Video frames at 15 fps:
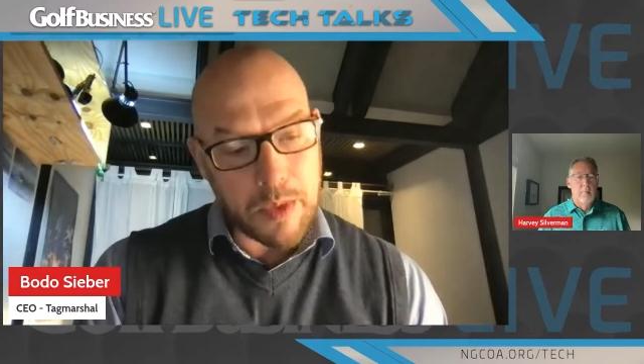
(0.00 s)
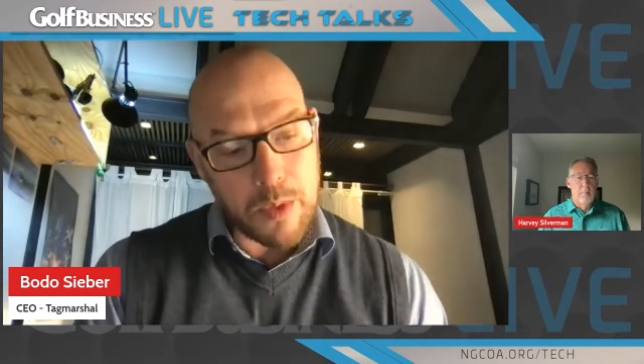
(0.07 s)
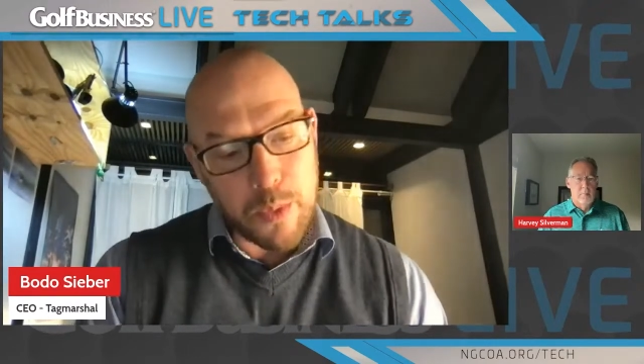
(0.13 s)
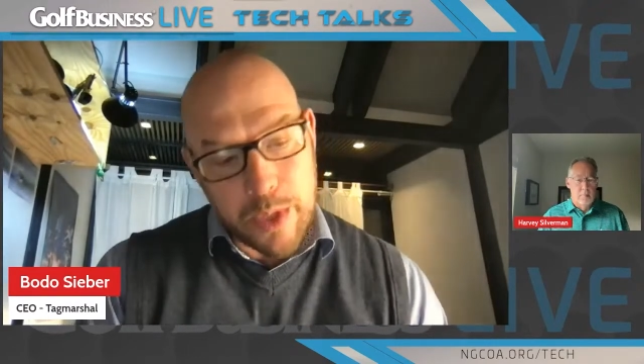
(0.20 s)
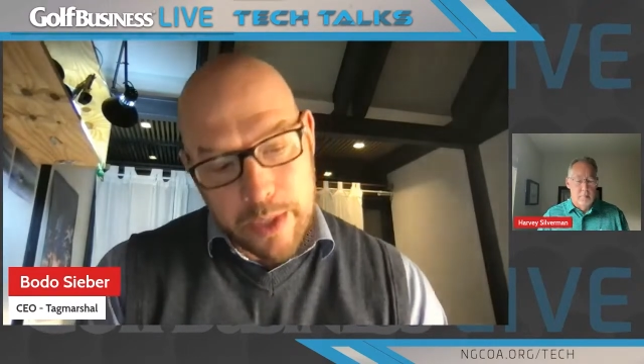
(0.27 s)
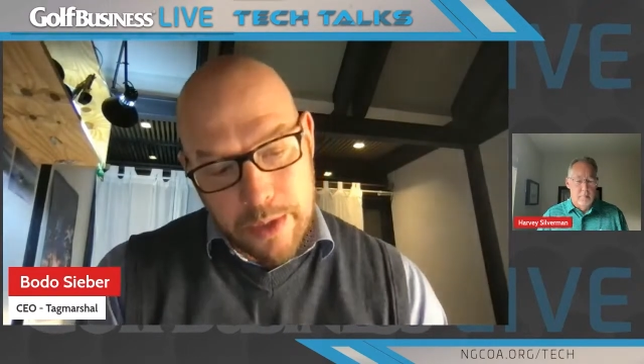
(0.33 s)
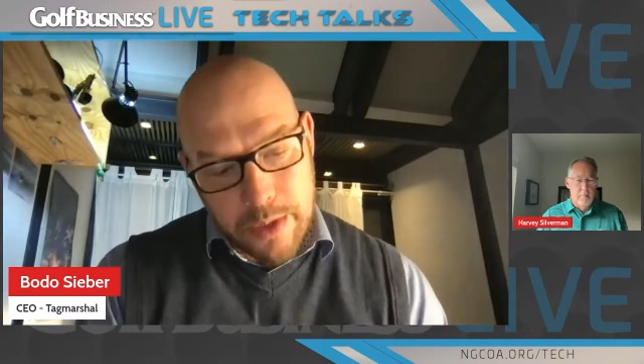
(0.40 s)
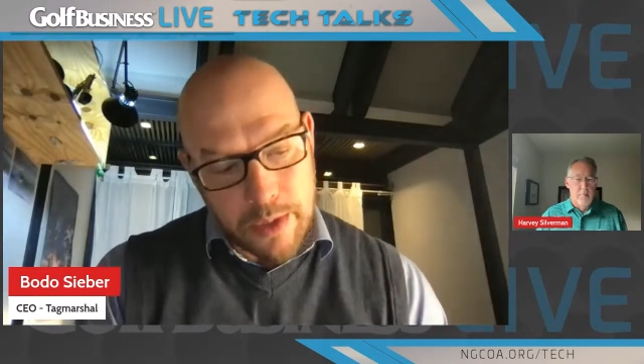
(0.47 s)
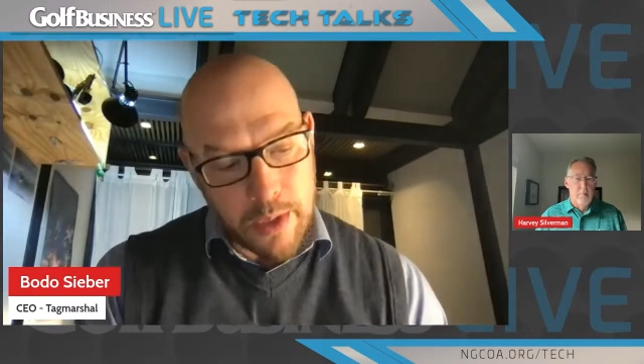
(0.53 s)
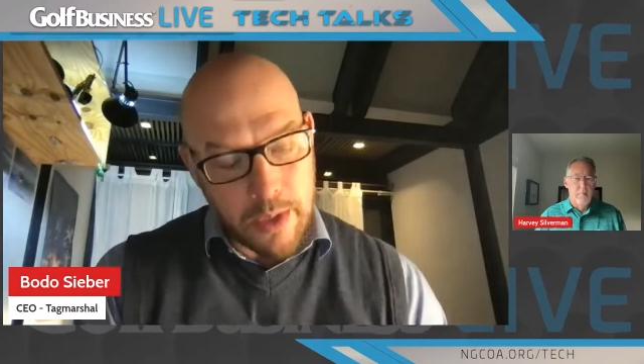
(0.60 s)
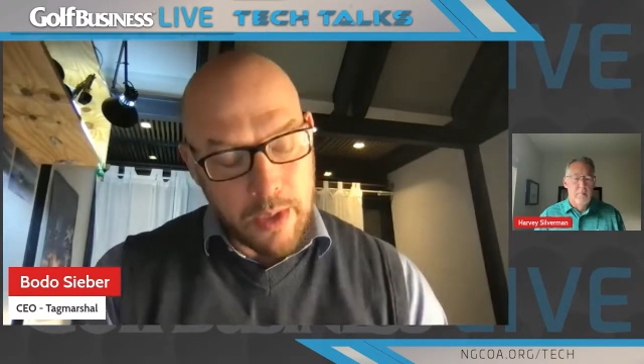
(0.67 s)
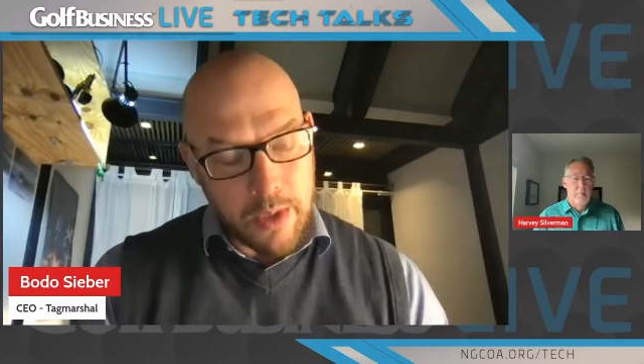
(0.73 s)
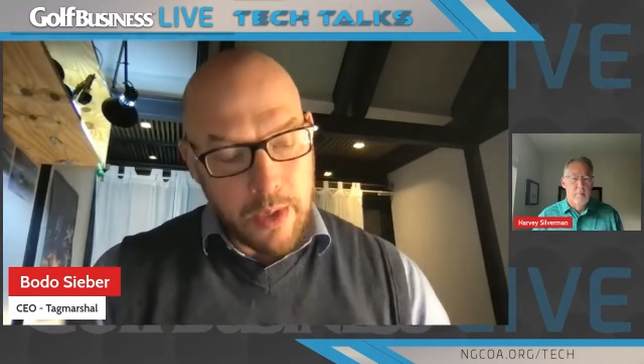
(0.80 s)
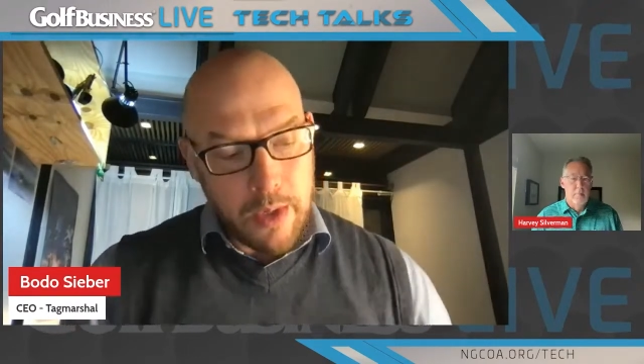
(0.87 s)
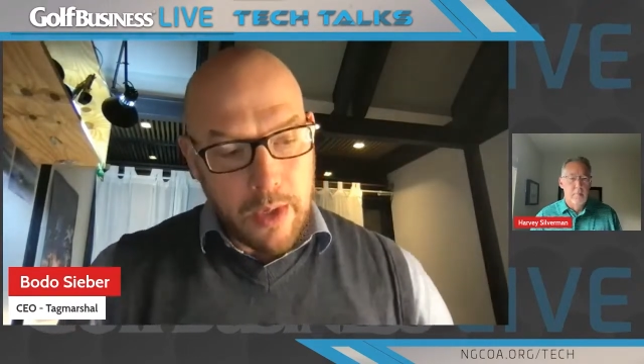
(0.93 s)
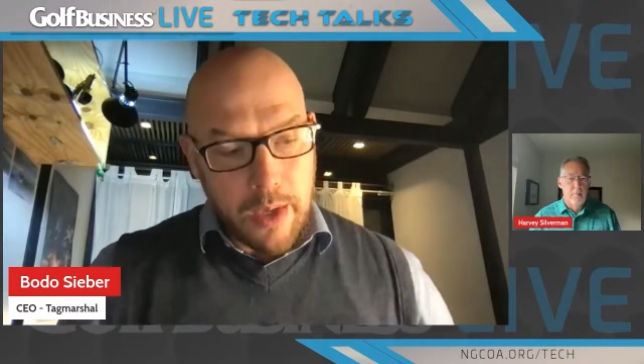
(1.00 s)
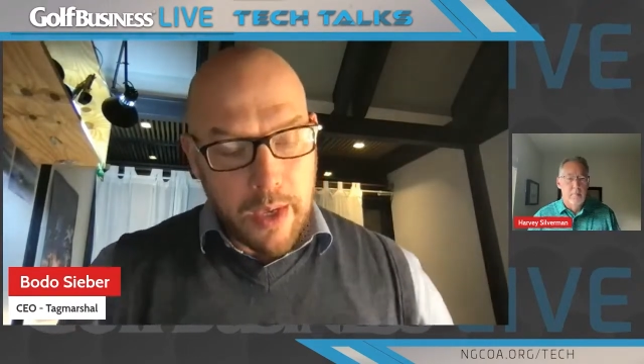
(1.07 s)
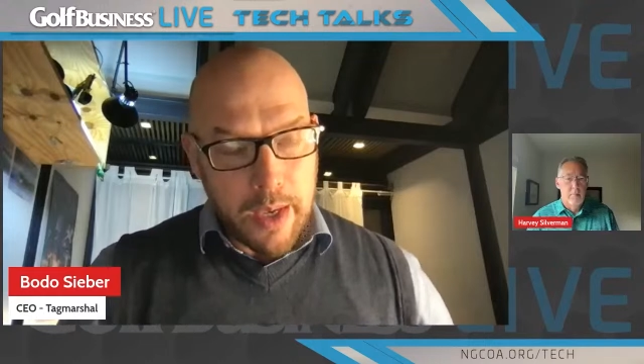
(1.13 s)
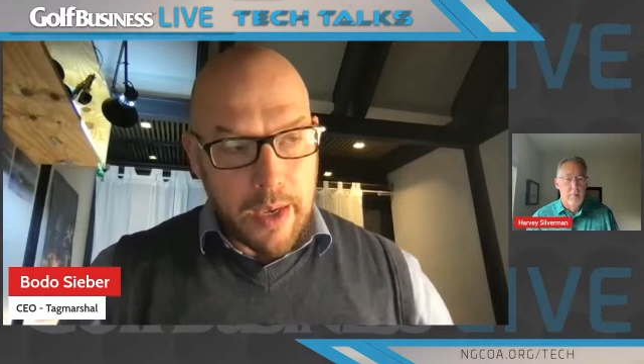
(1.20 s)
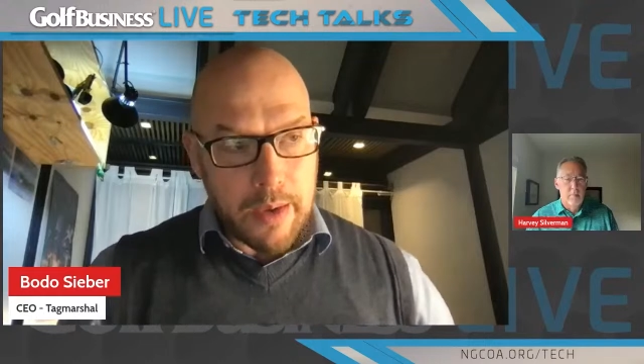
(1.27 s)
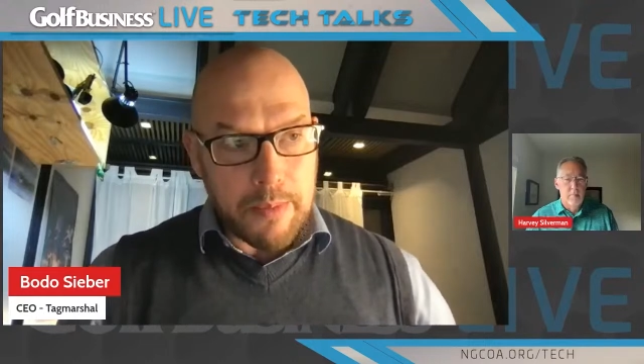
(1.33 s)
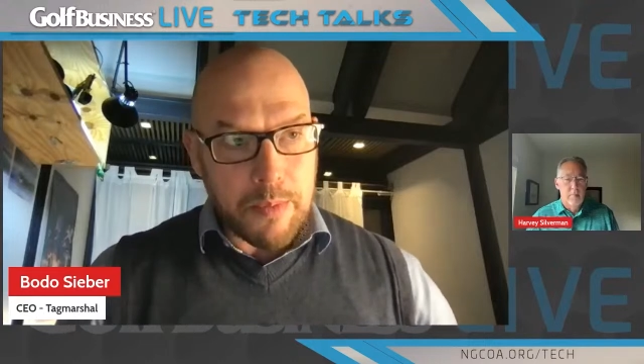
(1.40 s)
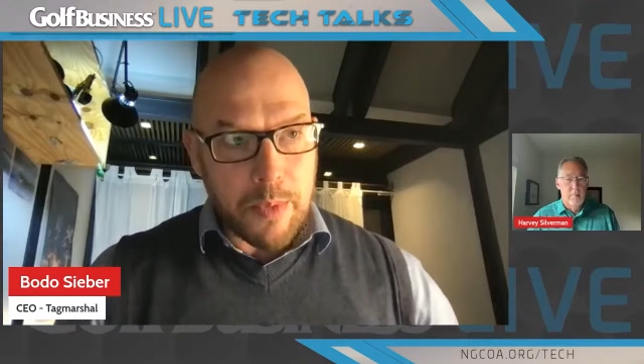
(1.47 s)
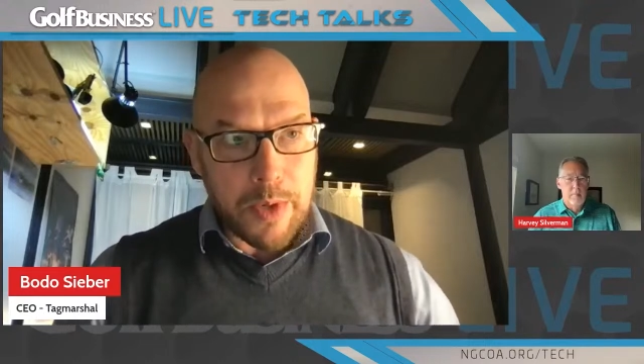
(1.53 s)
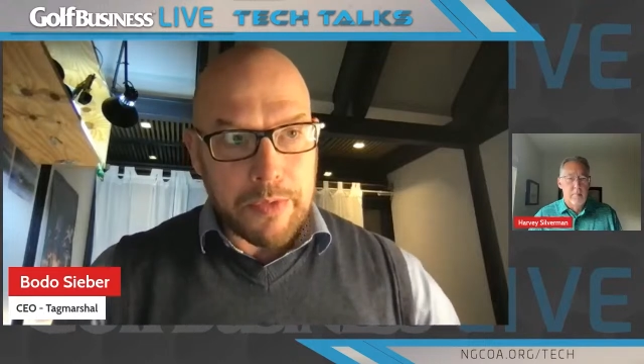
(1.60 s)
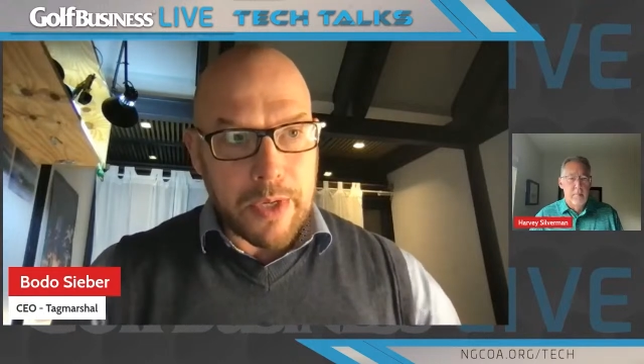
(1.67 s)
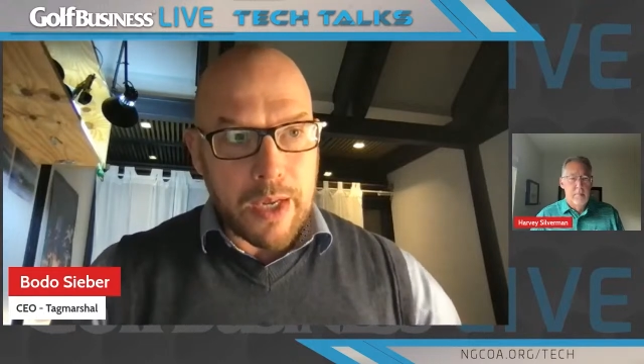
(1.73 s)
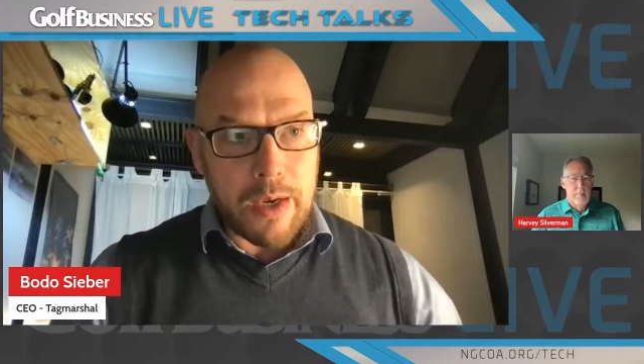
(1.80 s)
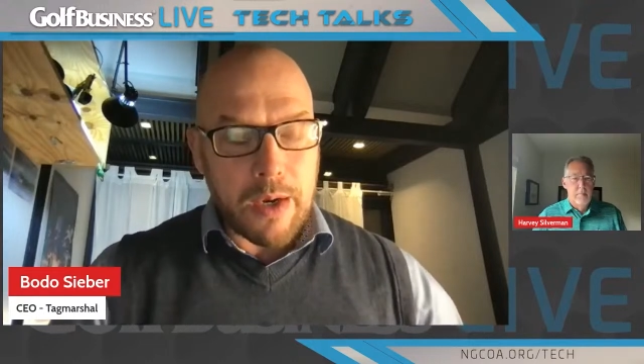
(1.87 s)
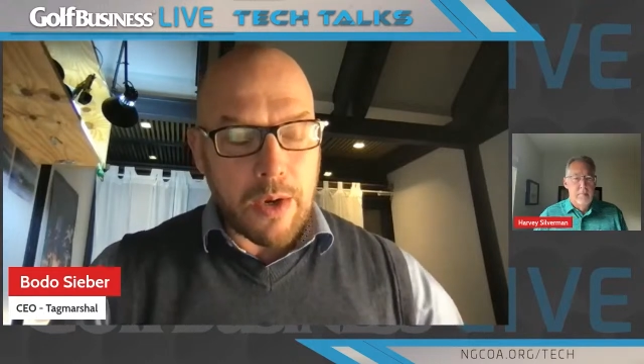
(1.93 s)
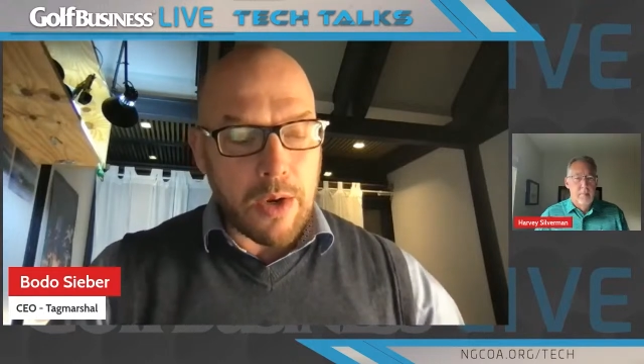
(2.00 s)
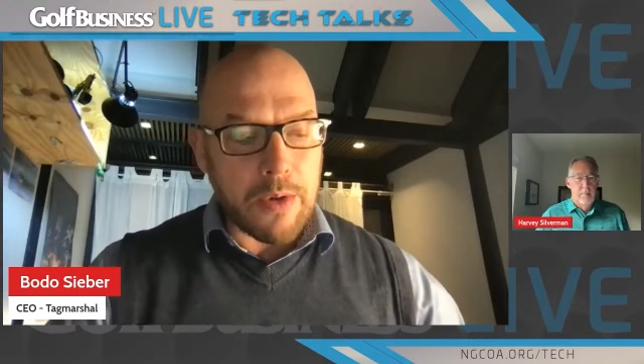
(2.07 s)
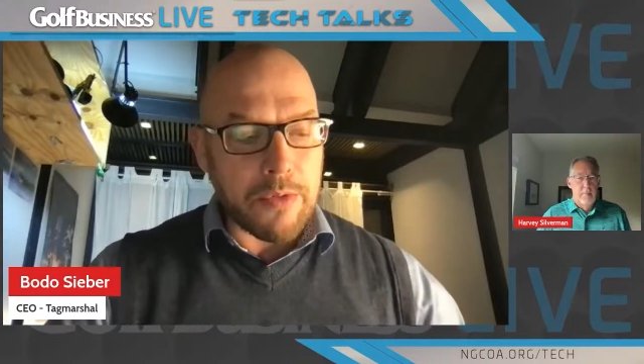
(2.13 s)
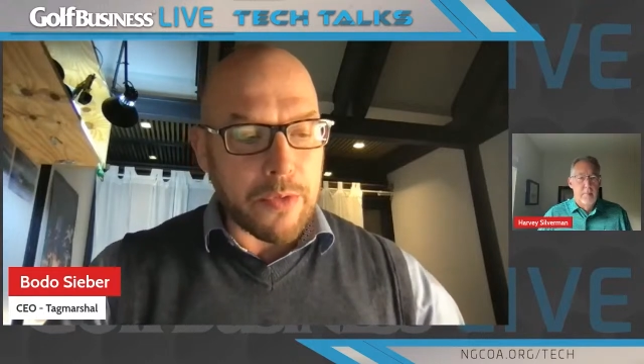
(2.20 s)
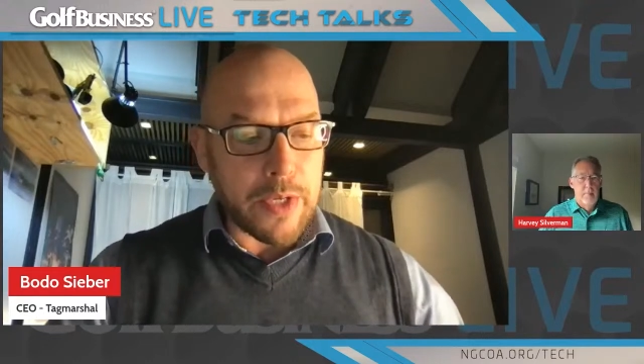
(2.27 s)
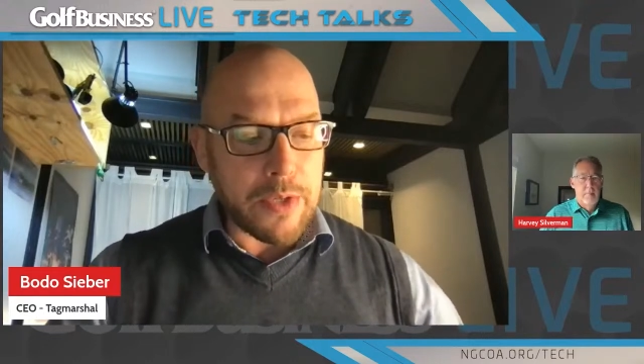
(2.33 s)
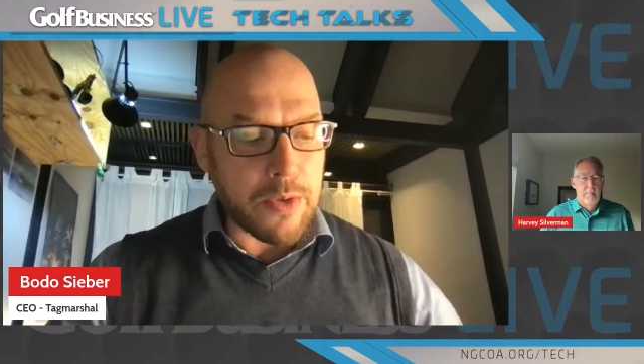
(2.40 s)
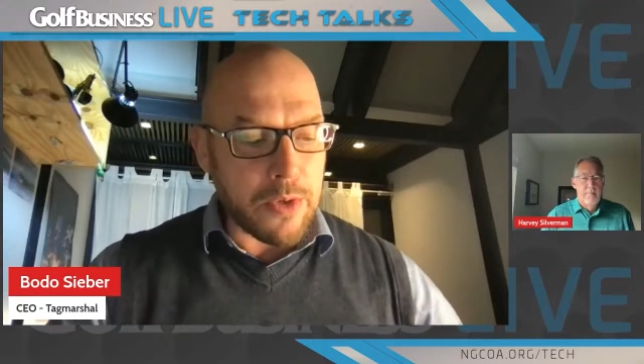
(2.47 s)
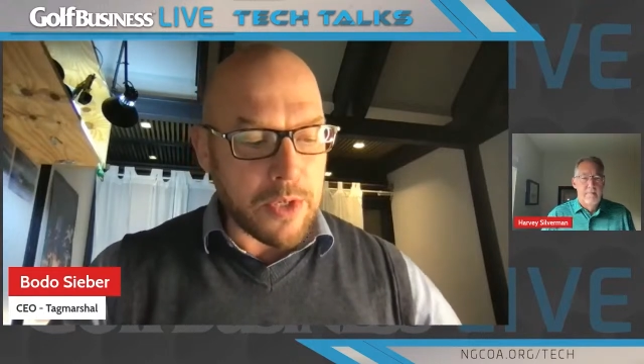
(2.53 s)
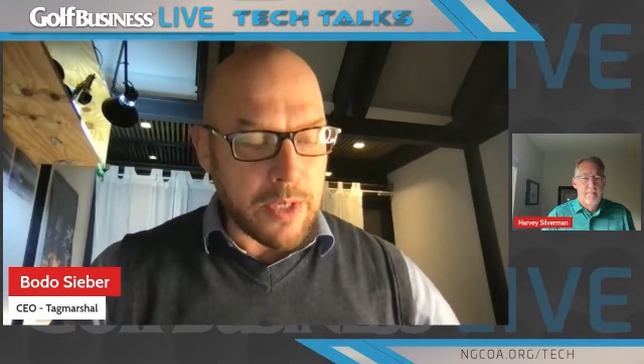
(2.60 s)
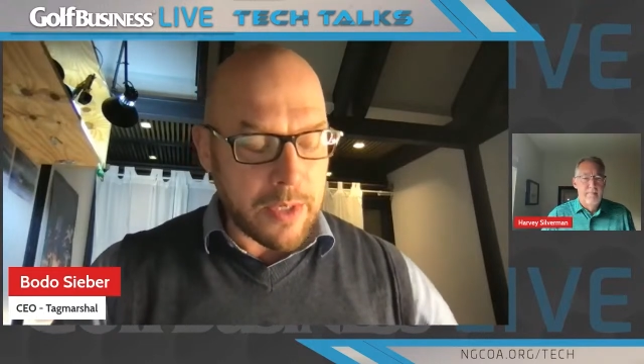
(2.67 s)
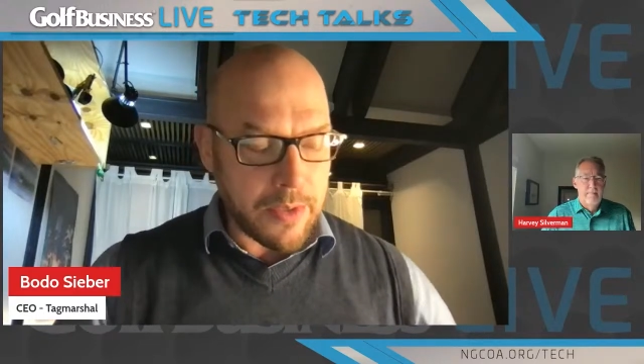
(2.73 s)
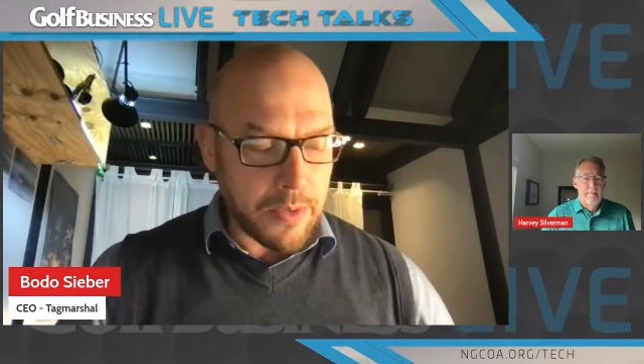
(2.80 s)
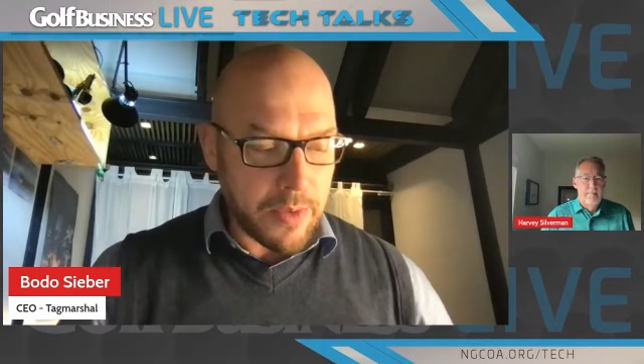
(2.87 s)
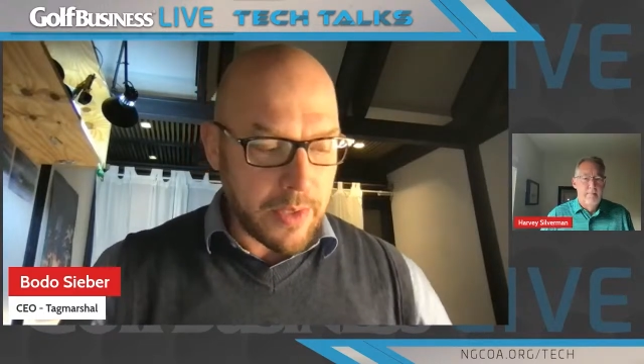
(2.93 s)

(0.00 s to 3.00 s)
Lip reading: which we've done a lot of research into.